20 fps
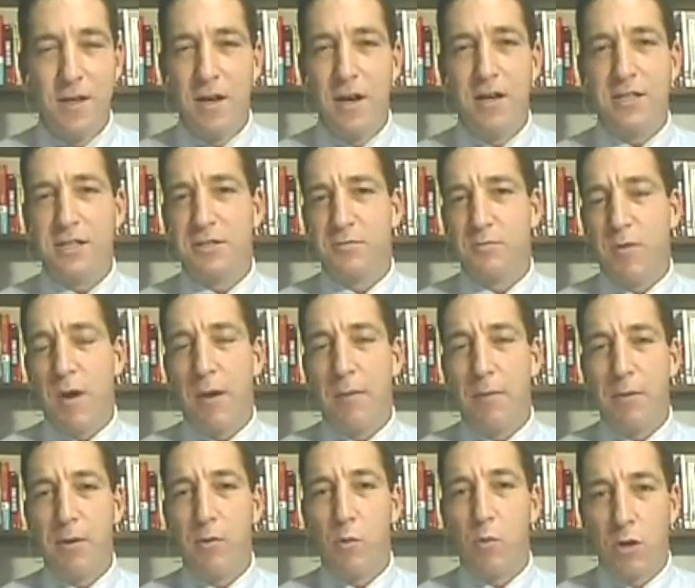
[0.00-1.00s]
It's
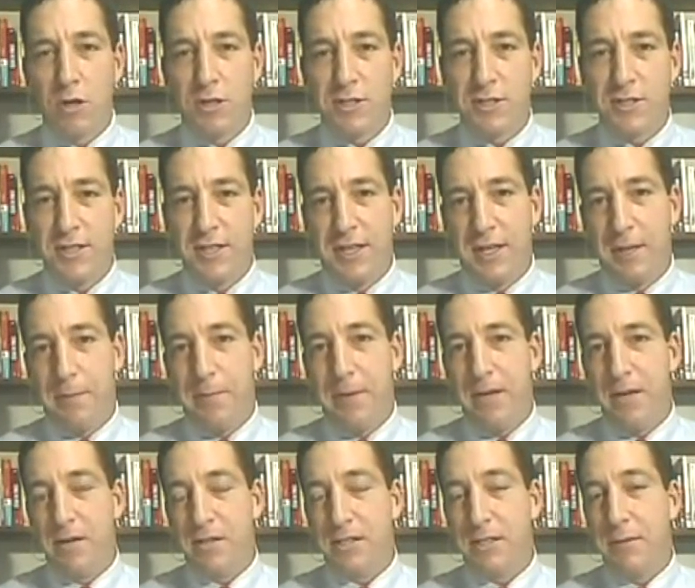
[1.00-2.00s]
probably worse than it
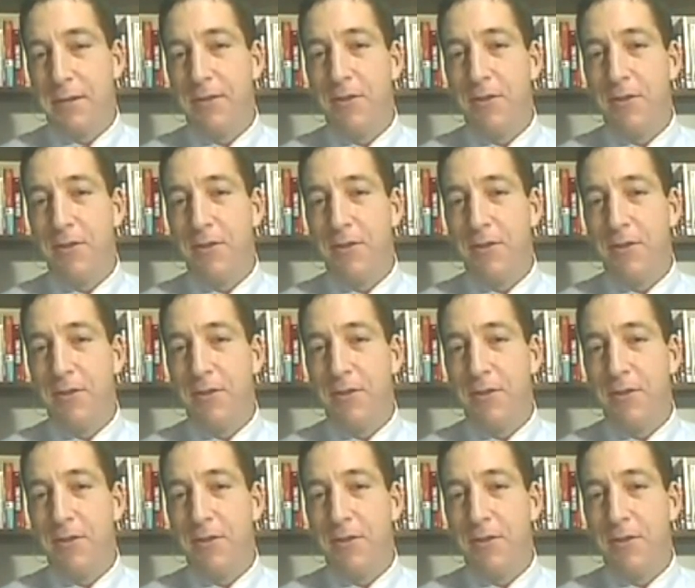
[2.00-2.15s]
appears.